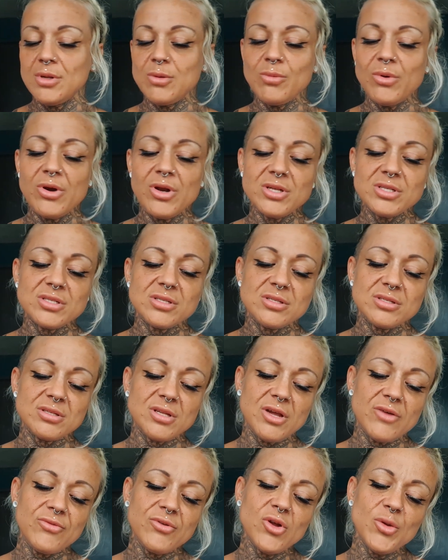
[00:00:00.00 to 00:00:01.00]
Whereas
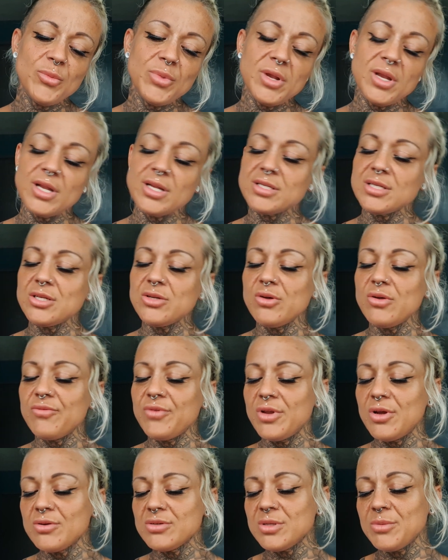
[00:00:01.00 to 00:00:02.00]
I've not been into doing
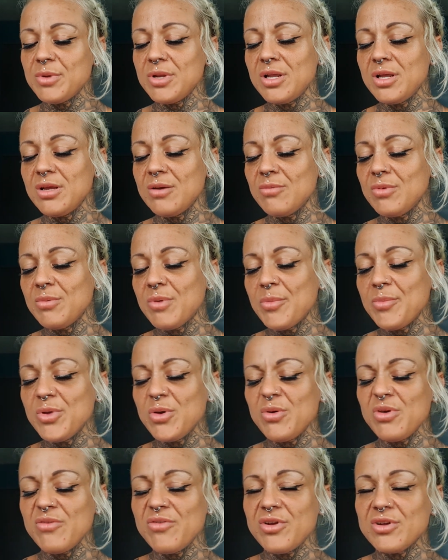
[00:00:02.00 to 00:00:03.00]
videos at the minute with my
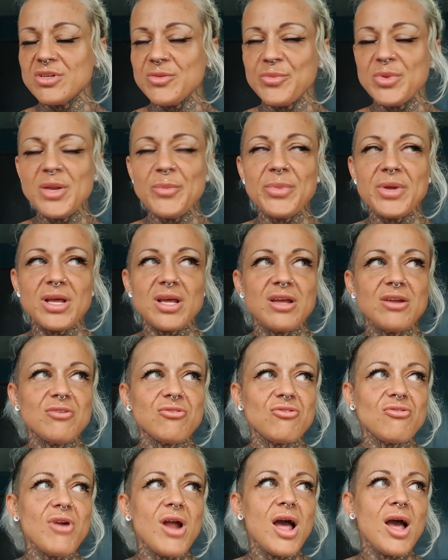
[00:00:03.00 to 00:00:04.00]
beauty videos. I've been a bit
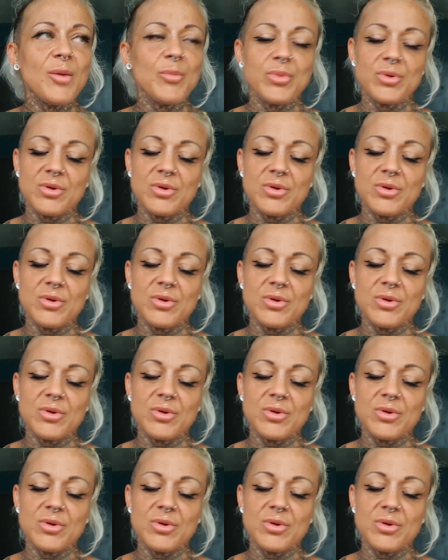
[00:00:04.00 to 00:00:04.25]
crap.